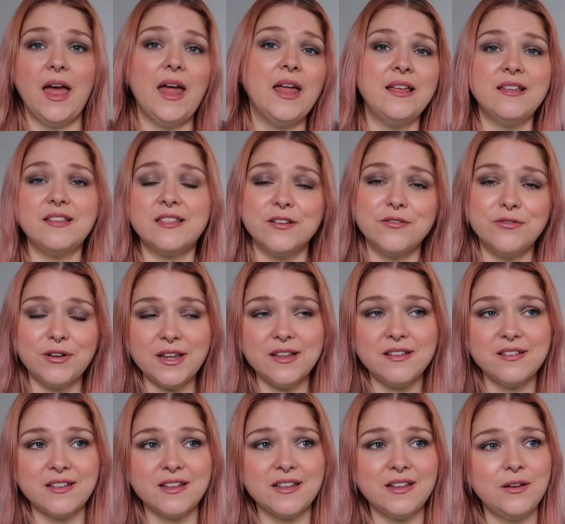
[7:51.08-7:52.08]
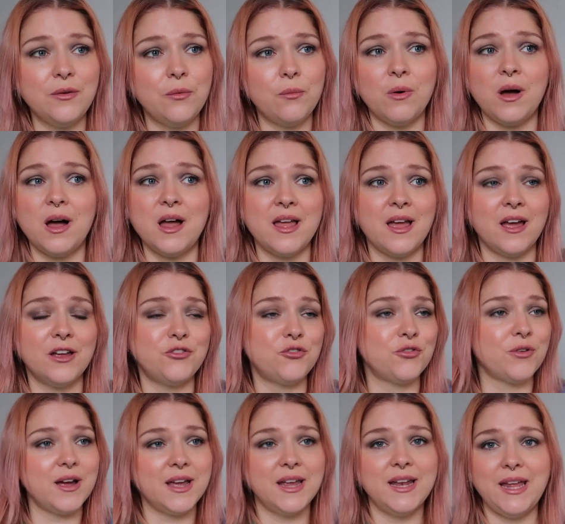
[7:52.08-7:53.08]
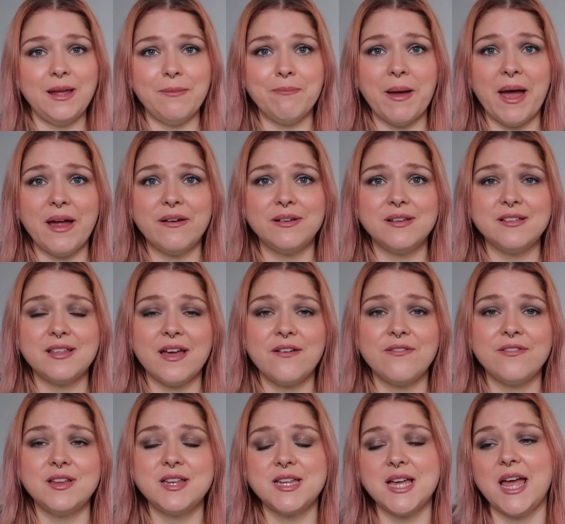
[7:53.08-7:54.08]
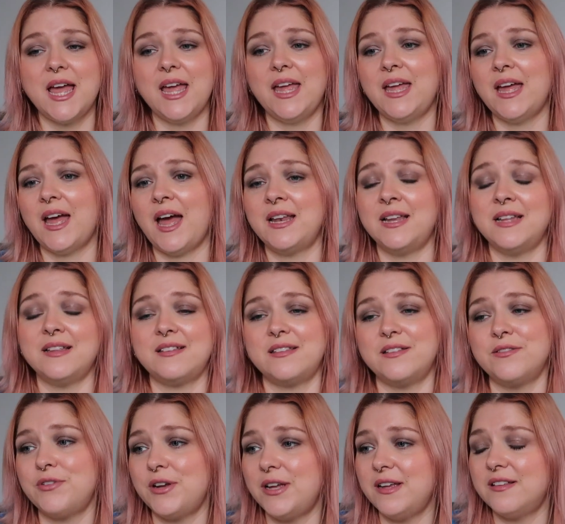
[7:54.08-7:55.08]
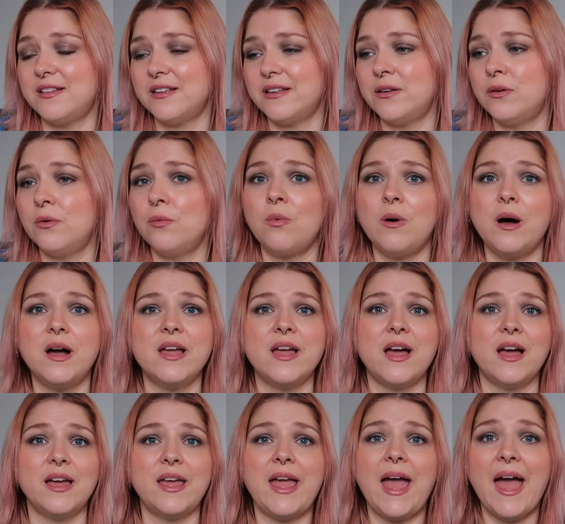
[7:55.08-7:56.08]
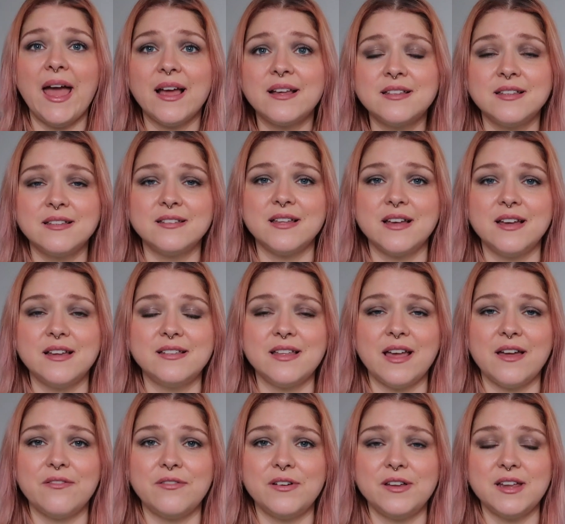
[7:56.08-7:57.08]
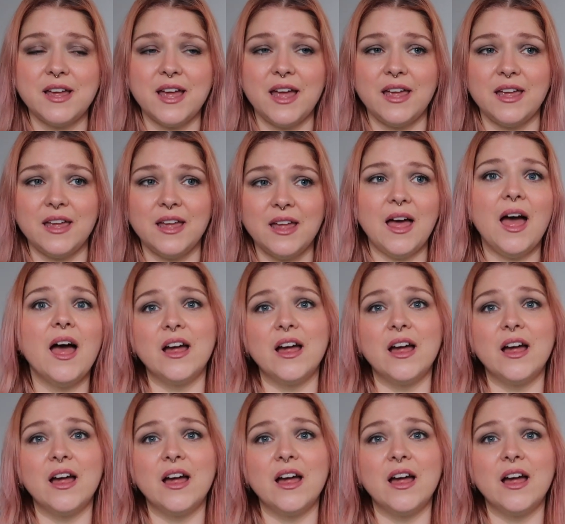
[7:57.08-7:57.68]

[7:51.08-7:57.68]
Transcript: It's the reason why I try and eat berries every day, and it's the reason why I exercise every day.